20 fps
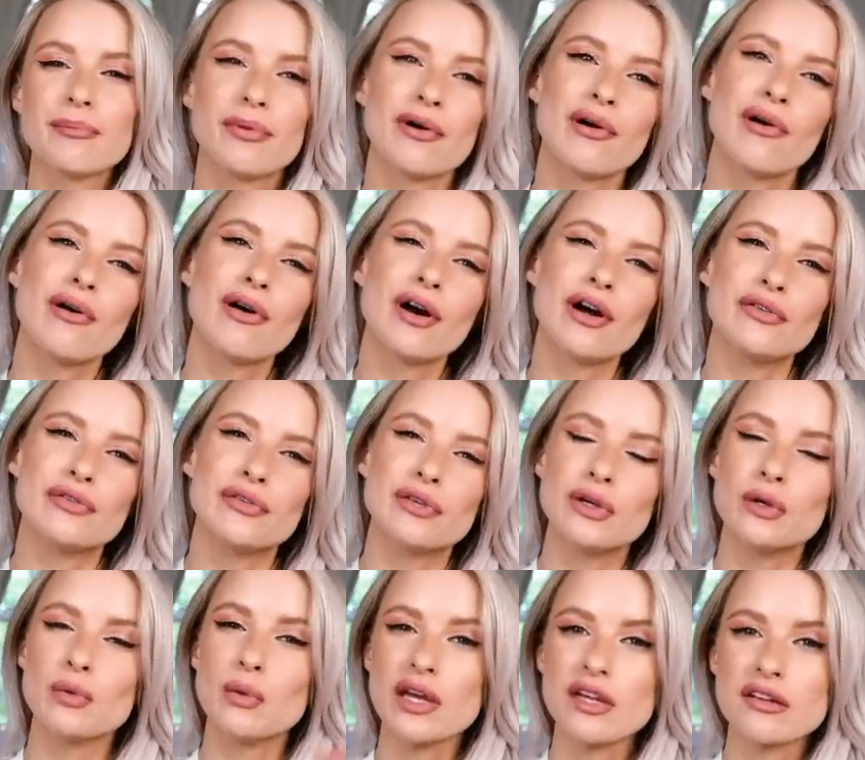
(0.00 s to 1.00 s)
I bought a
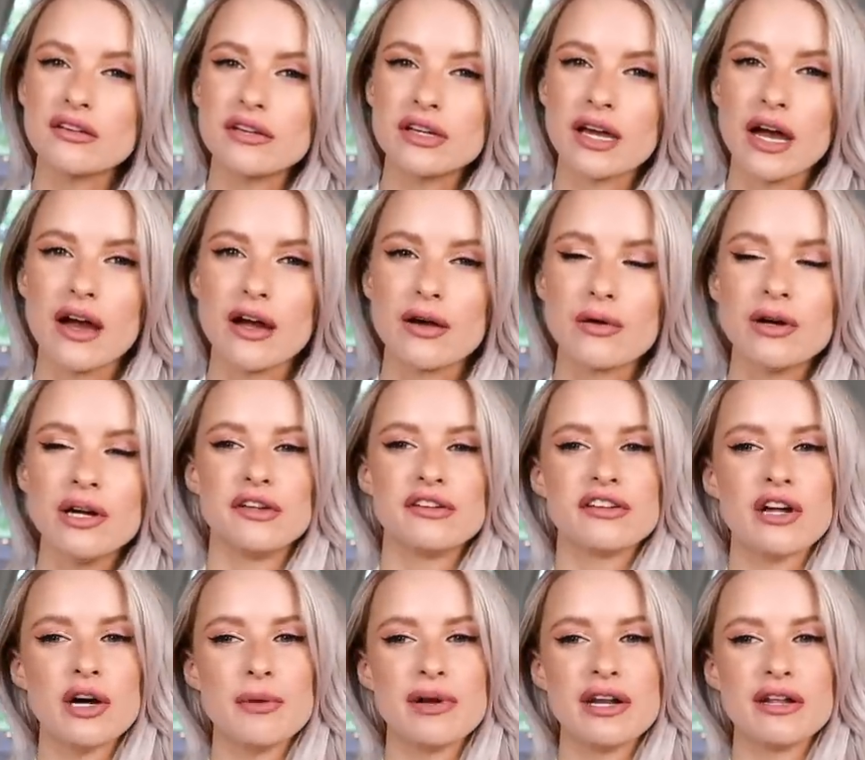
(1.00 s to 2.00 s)
few weeks ago.
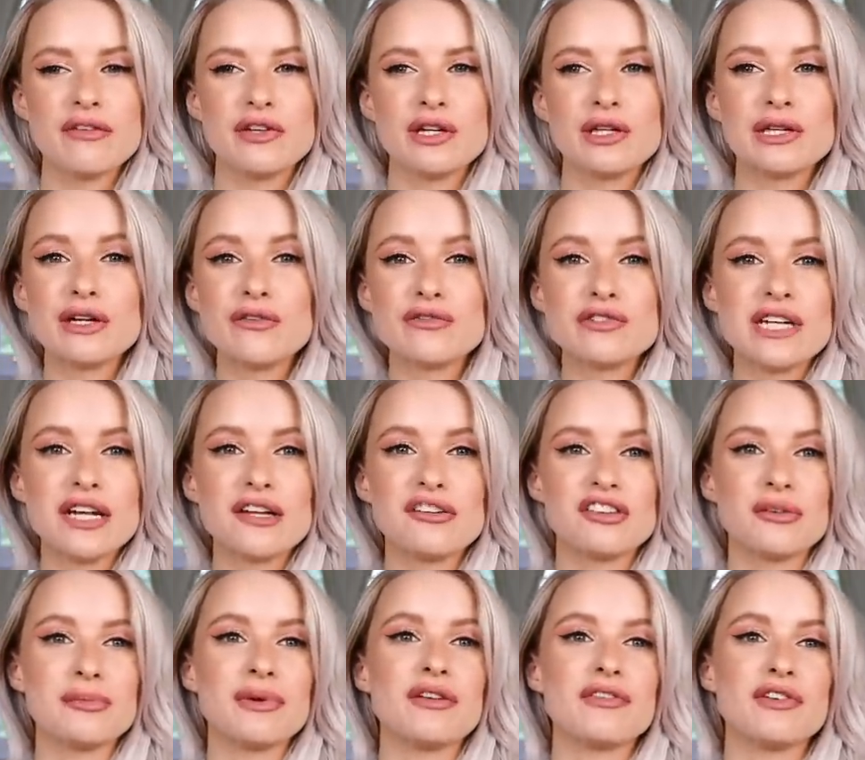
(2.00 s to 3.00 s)
So many of you loved it,
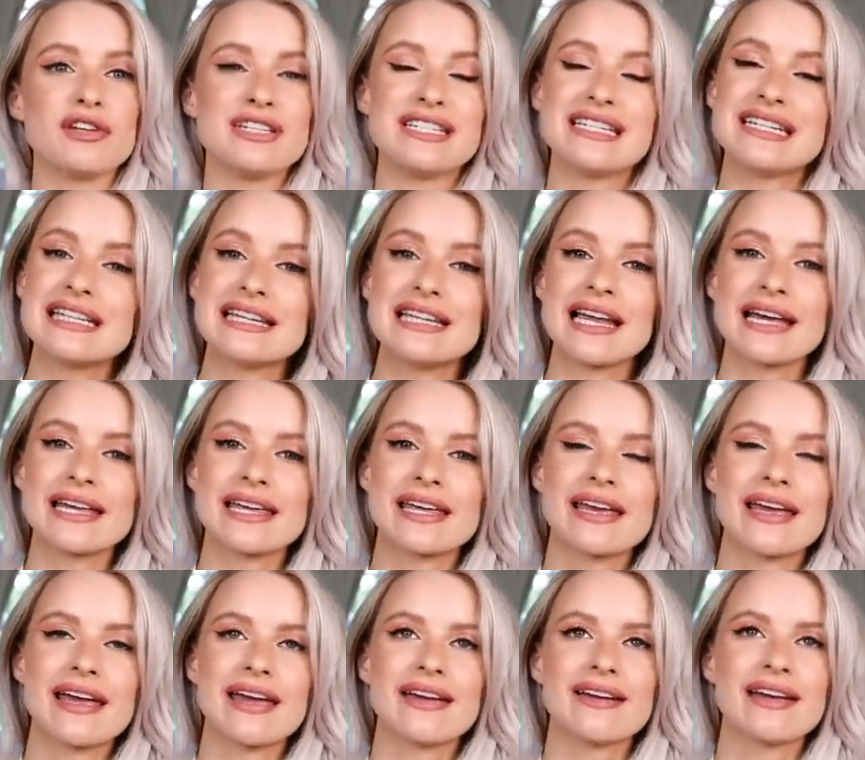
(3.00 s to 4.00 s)
so many of you didn't
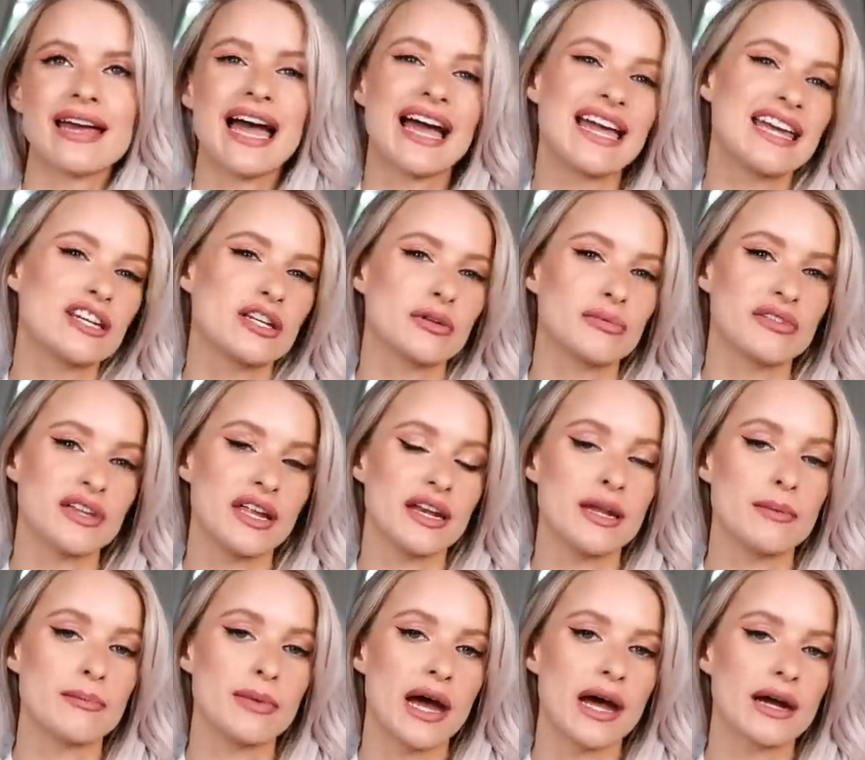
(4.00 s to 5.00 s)
like it. I ended up
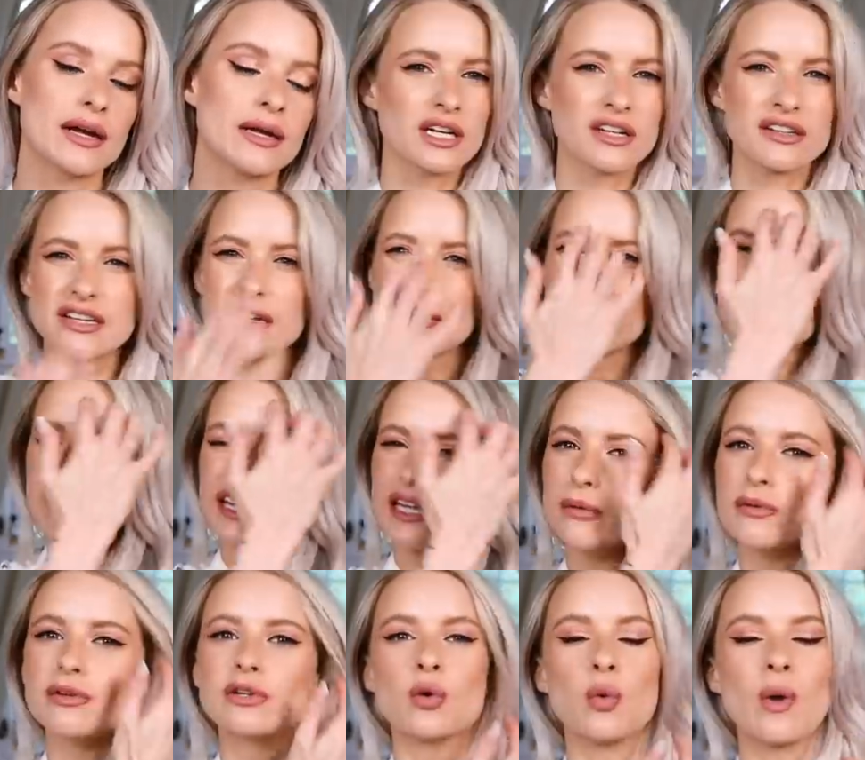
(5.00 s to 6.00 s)
sending it back because I didn't think
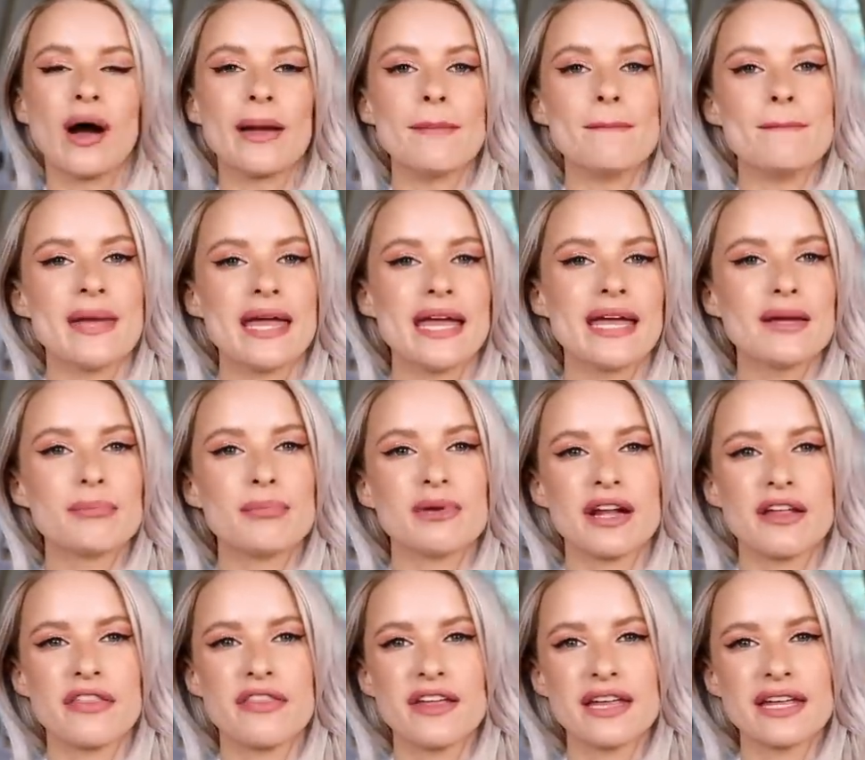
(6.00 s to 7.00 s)
it was quite me,
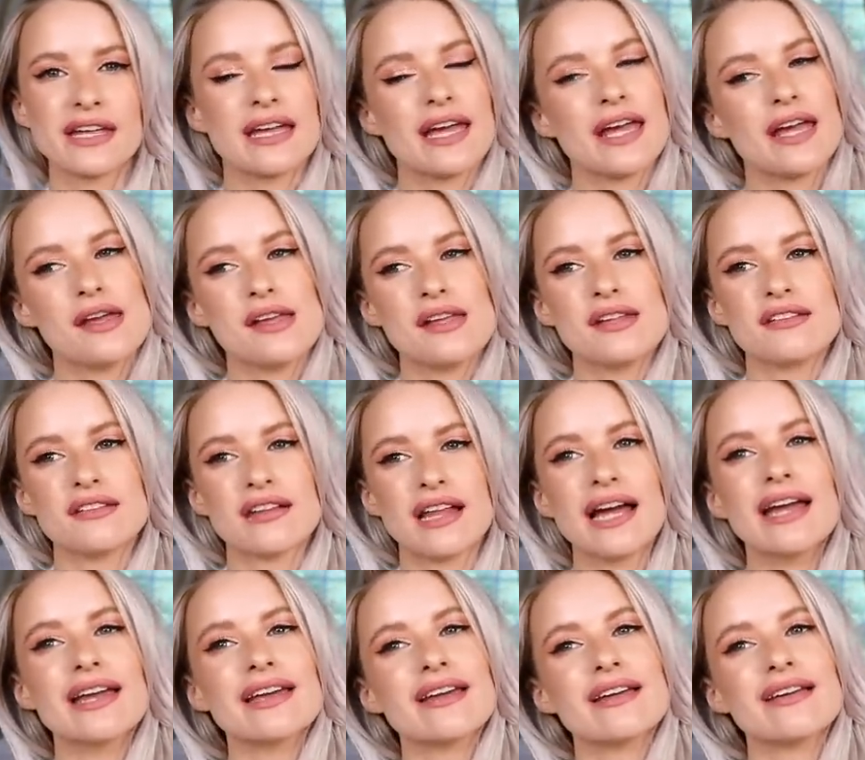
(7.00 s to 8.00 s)
but I think it is
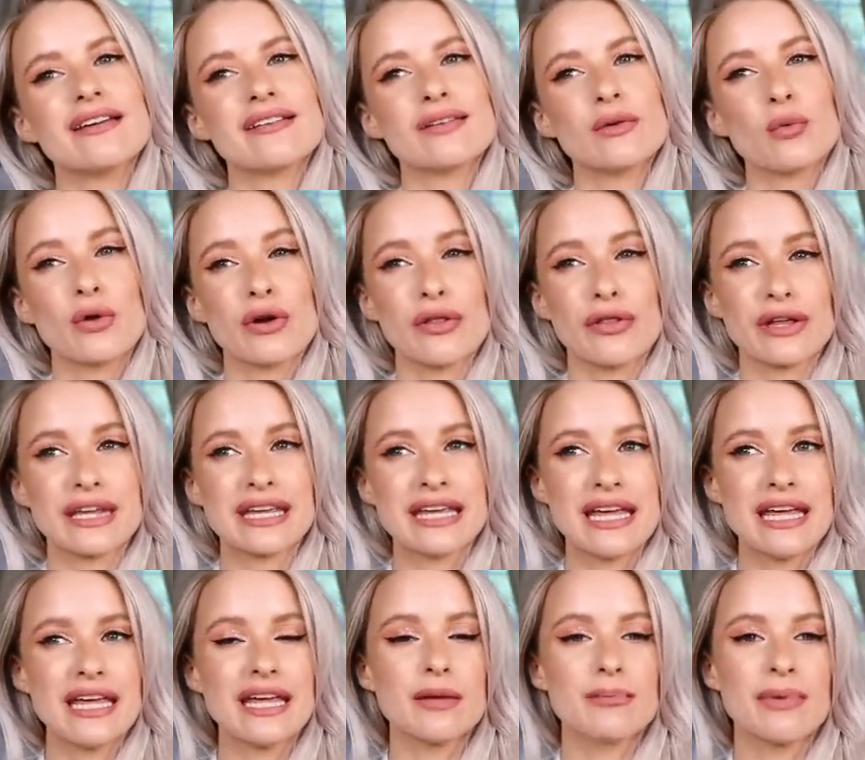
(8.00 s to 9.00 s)
like one of the
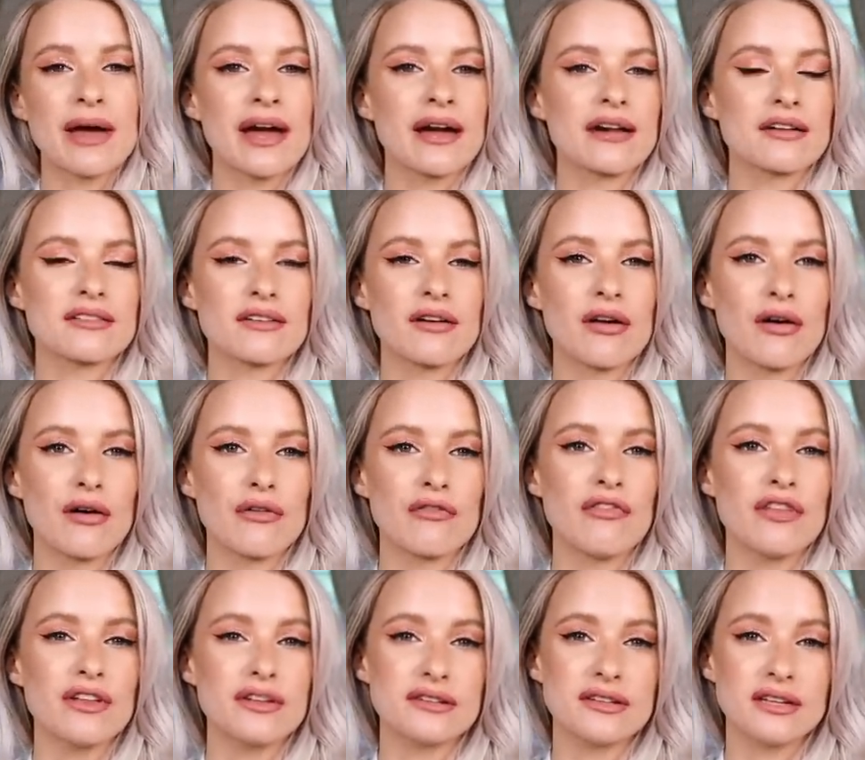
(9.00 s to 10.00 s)
key bags of
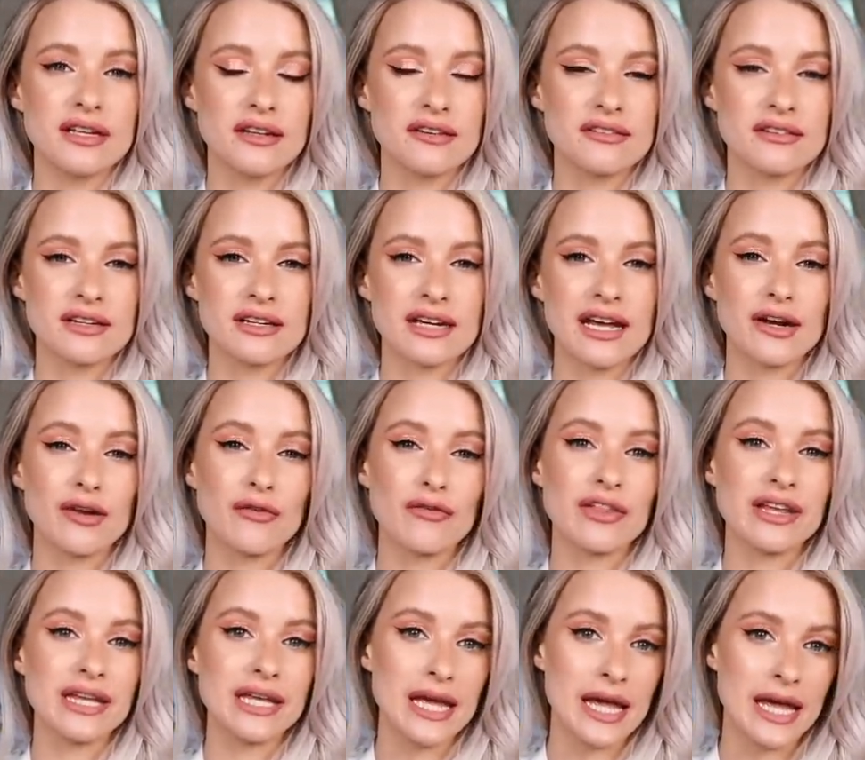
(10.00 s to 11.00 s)
the season and of
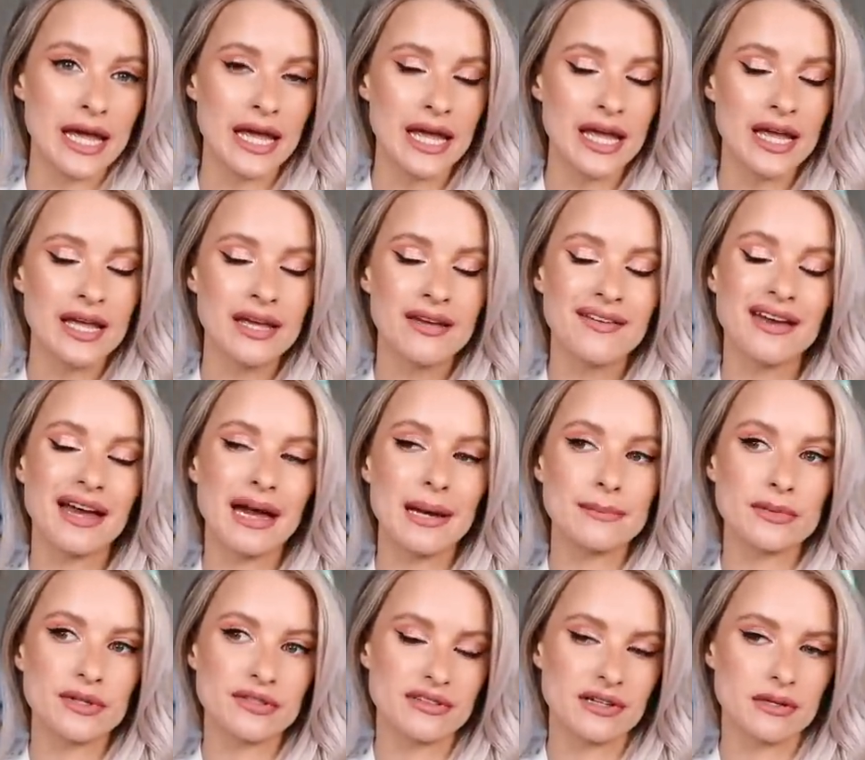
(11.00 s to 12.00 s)
the year,
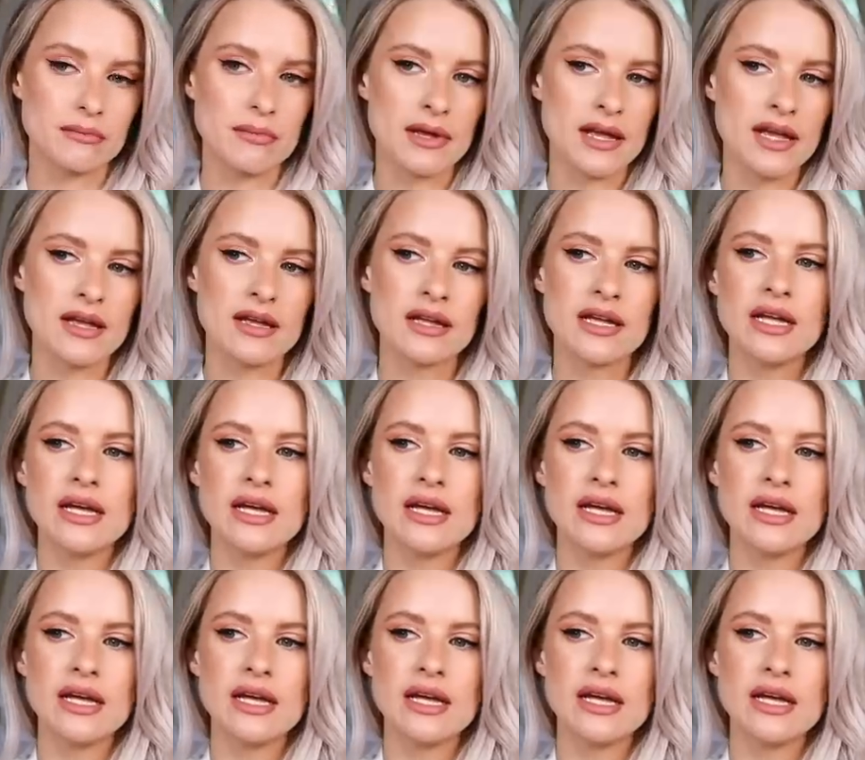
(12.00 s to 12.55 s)
I must admit.